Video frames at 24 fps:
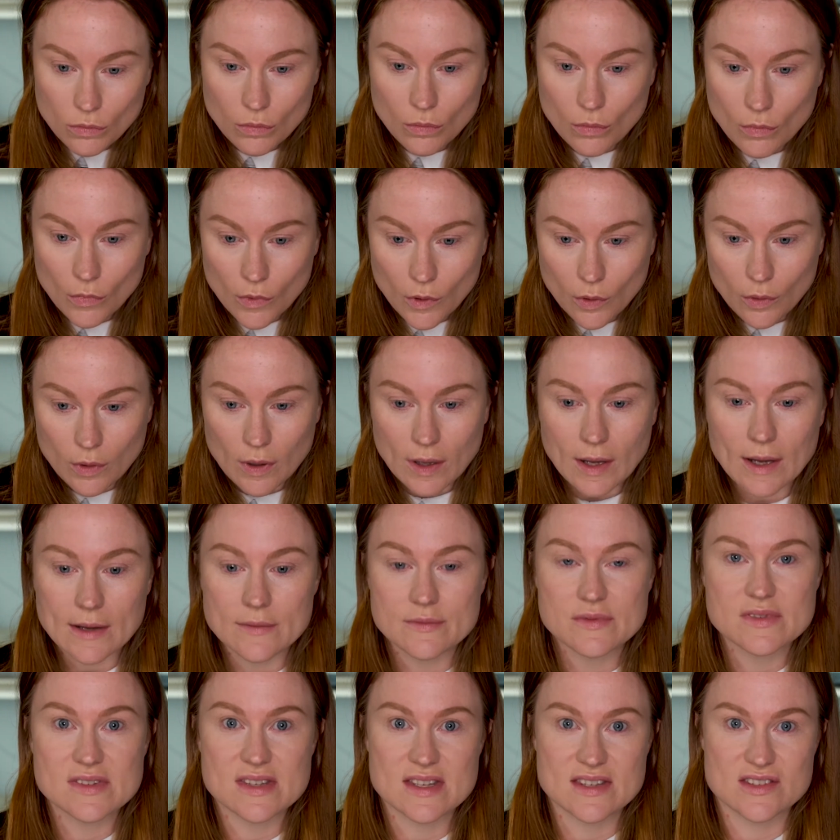one. Okay,
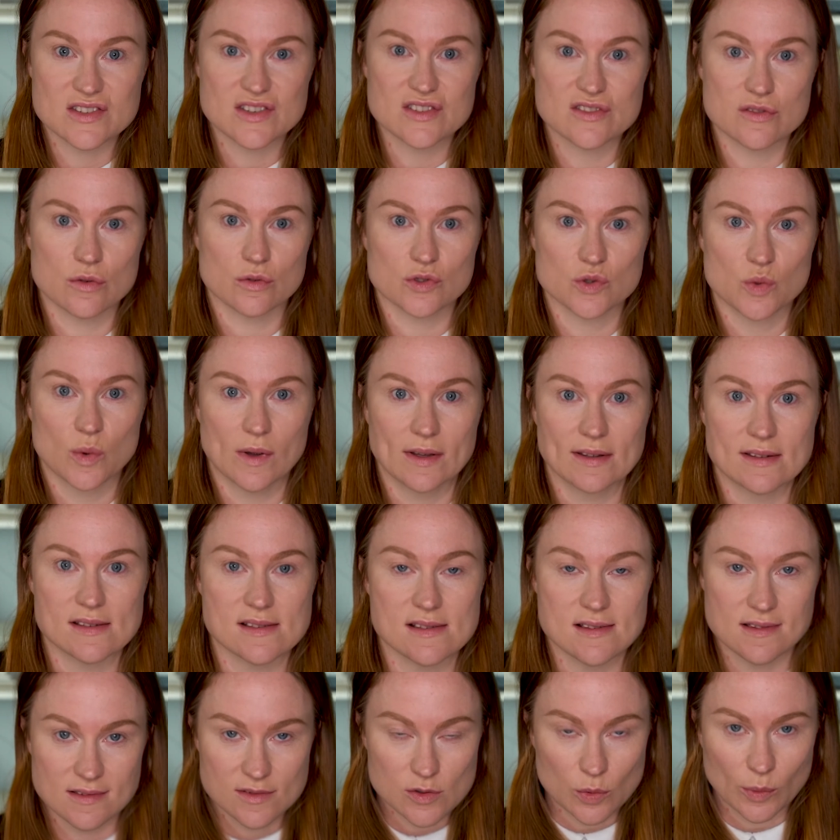sisters not twins,
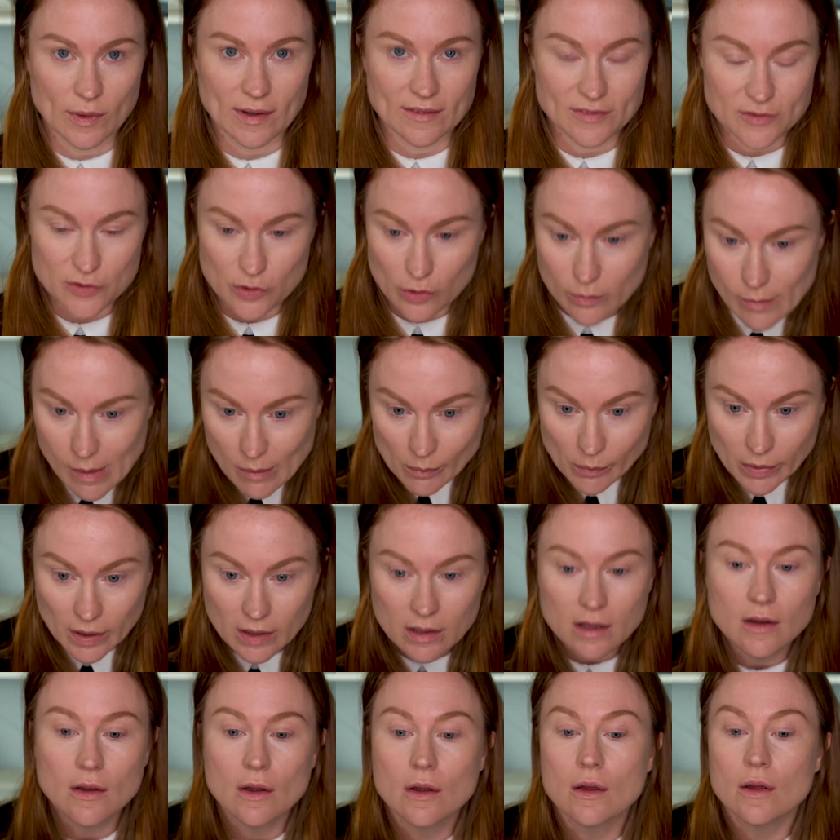that's what we have to remember.
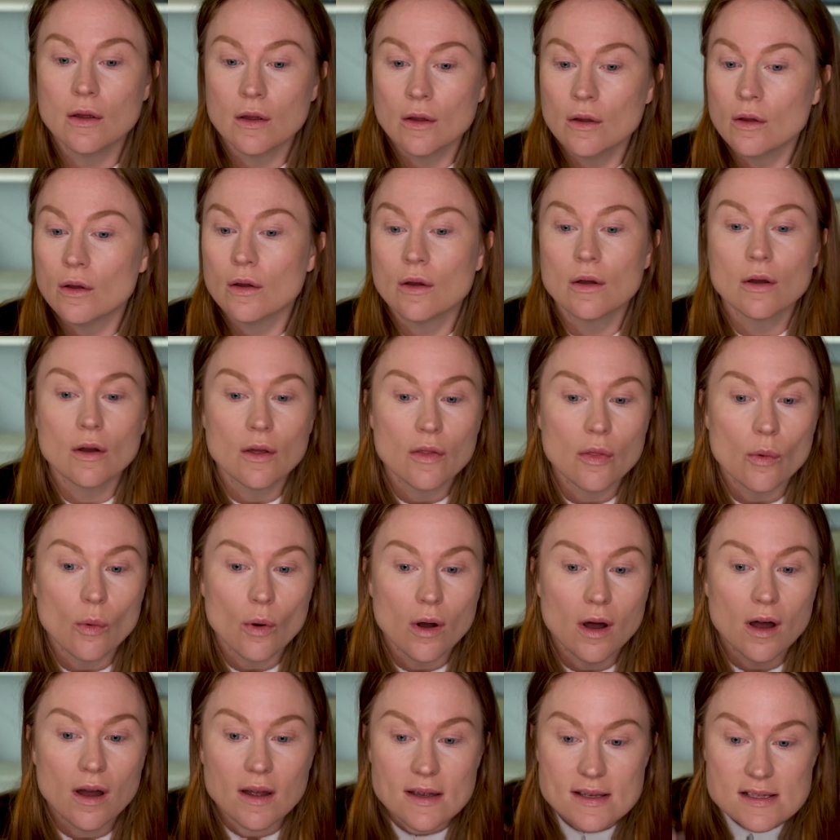
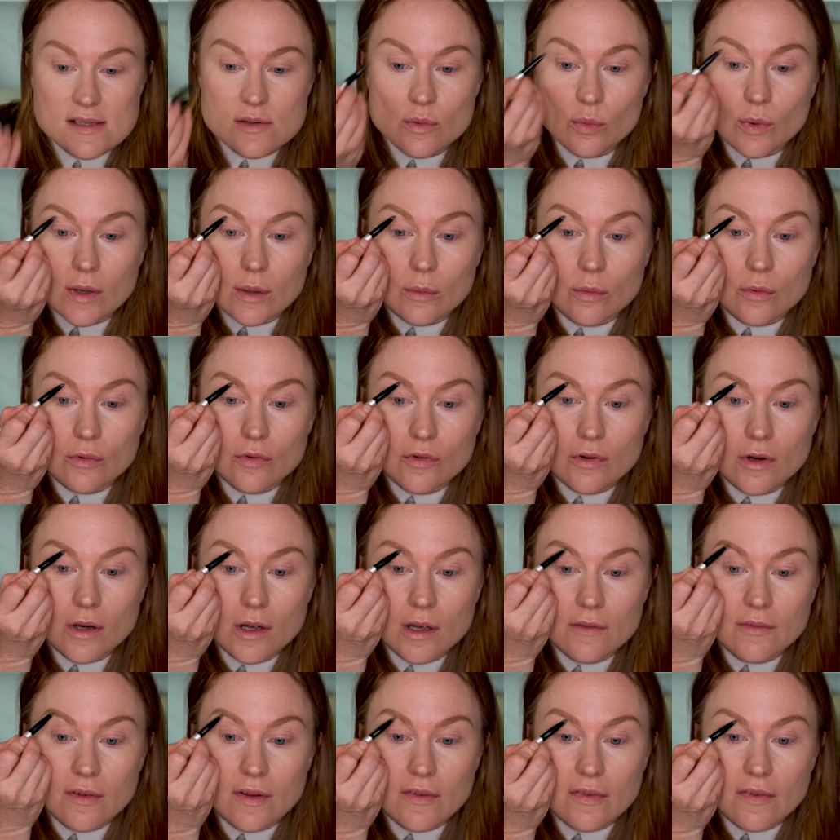Otherwise we will drive
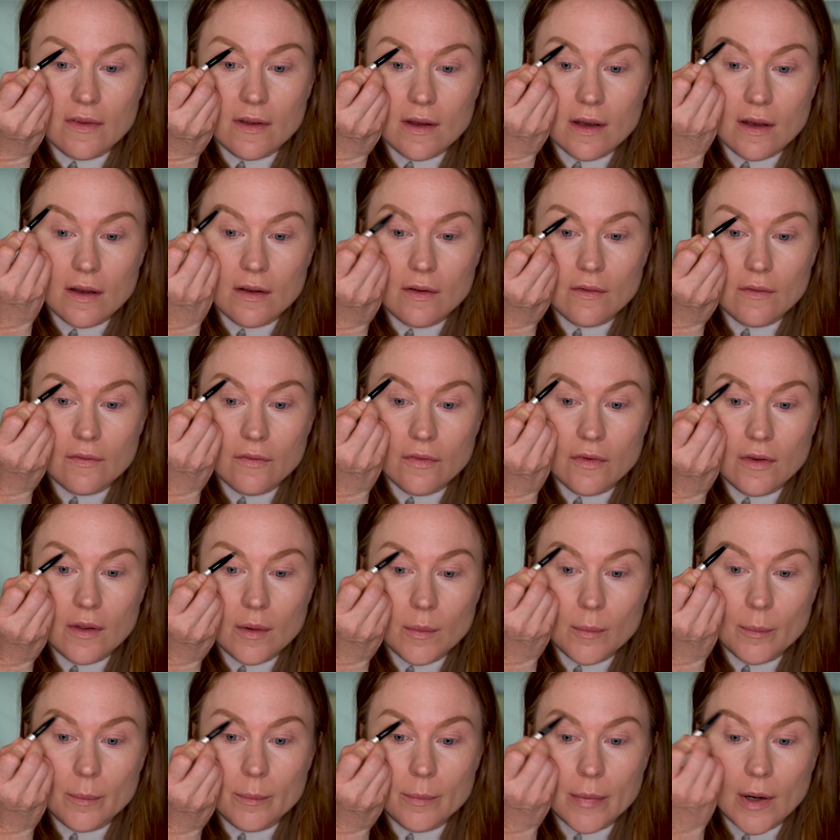ourselves
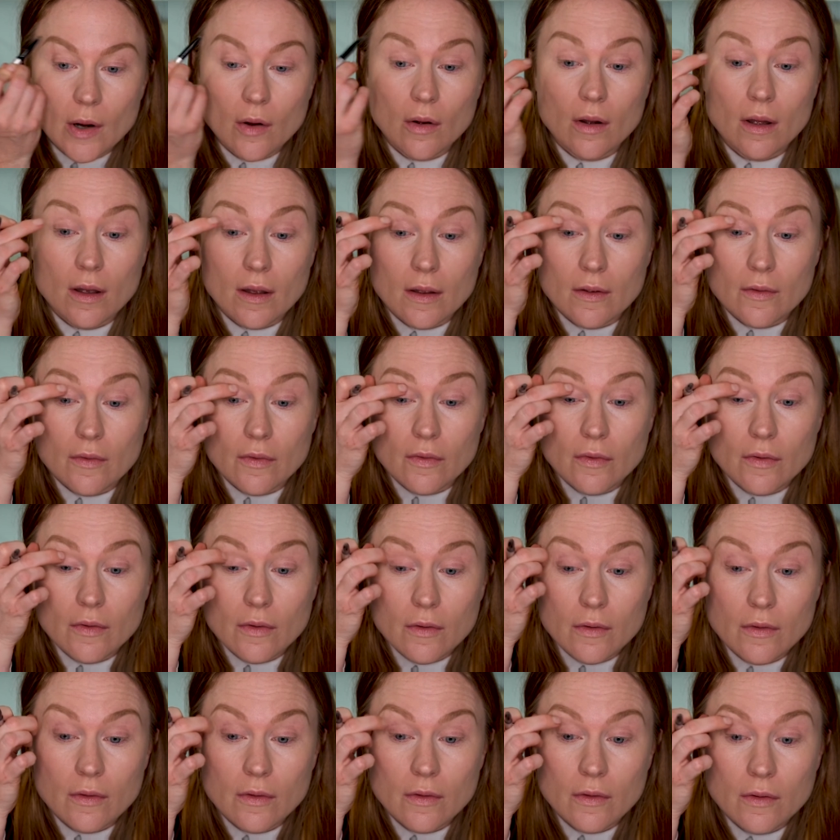bonkers.
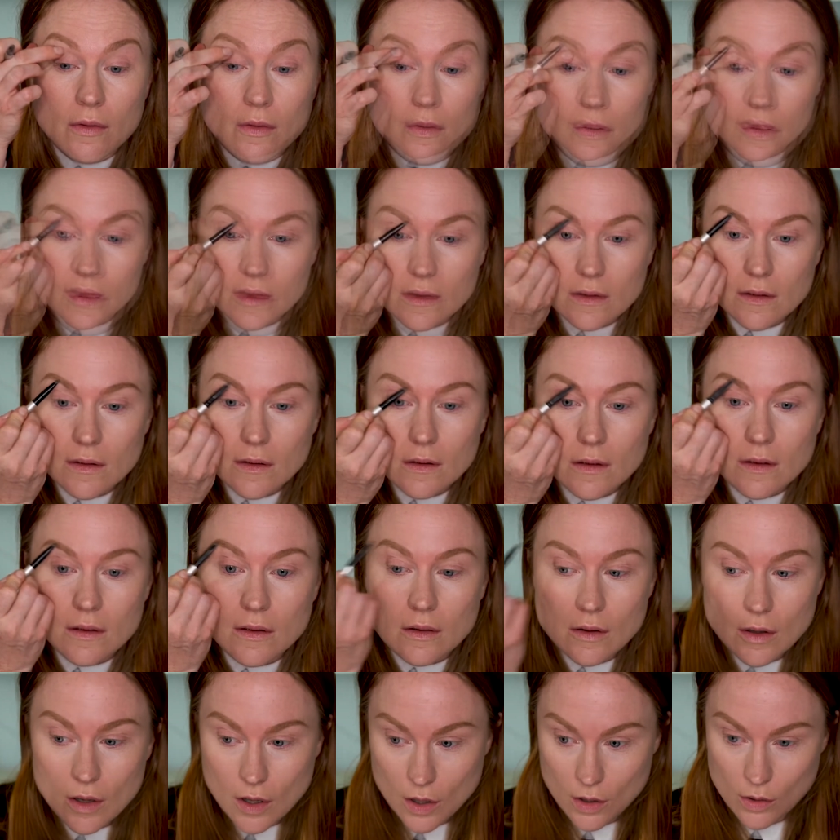
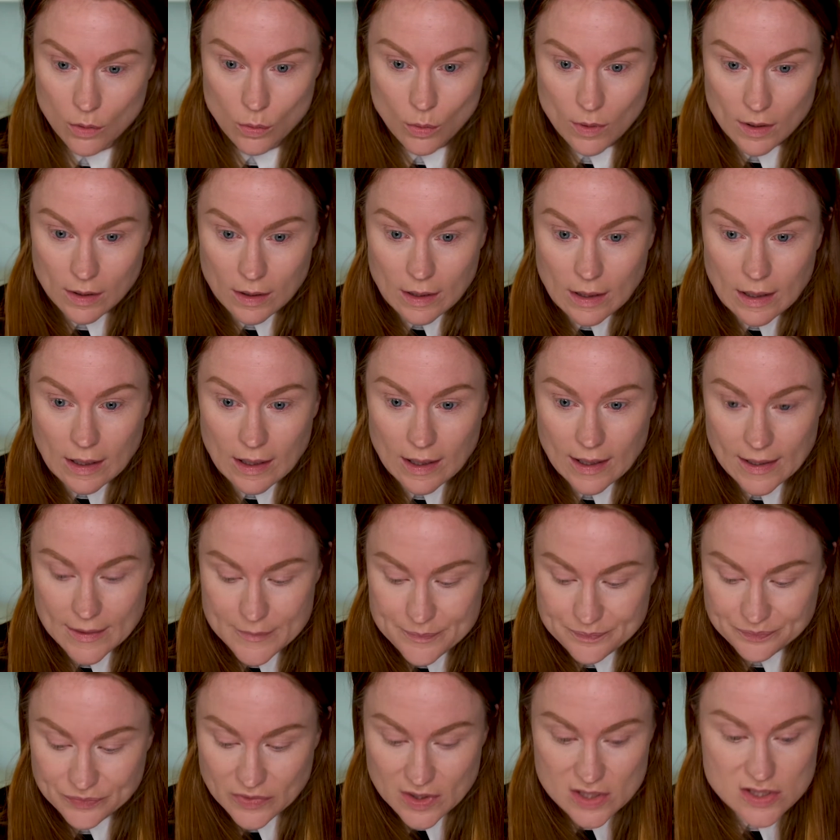Okay,
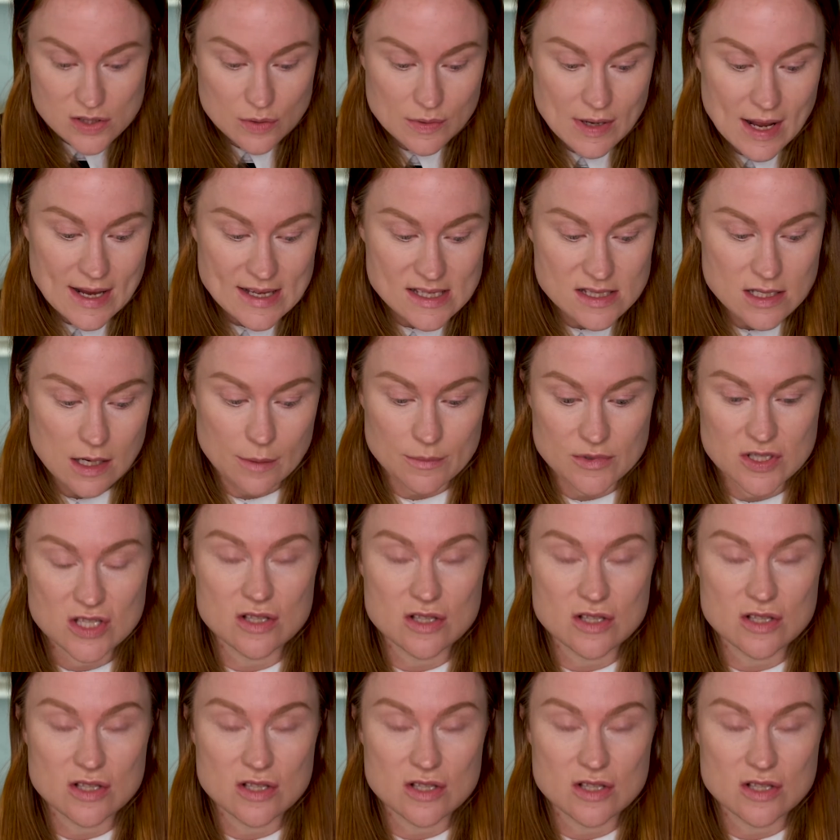so next up she's